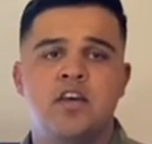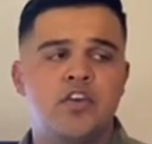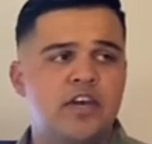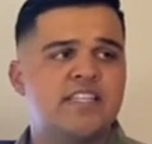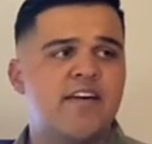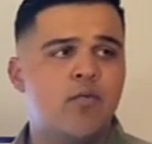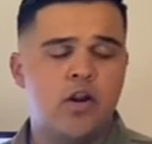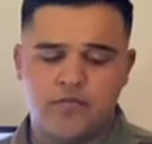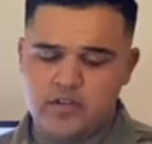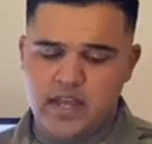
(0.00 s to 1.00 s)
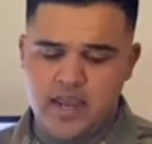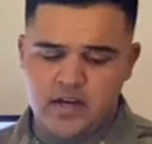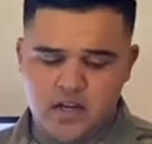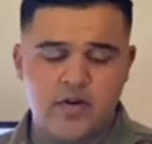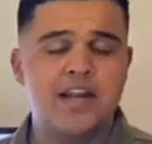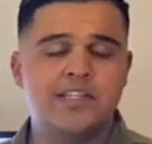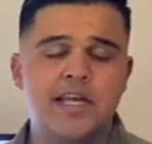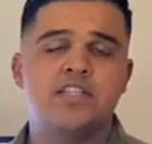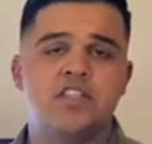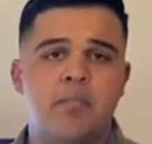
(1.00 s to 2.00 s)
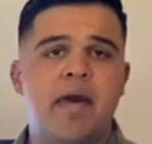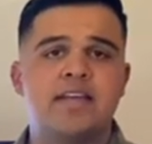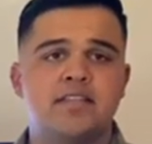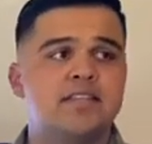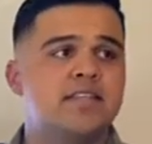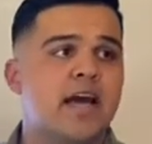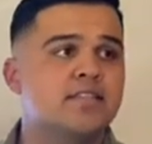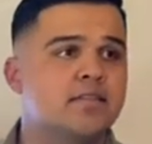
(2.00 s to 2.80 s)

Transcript: You guys have a wonderful day, and congratulations on passing this task.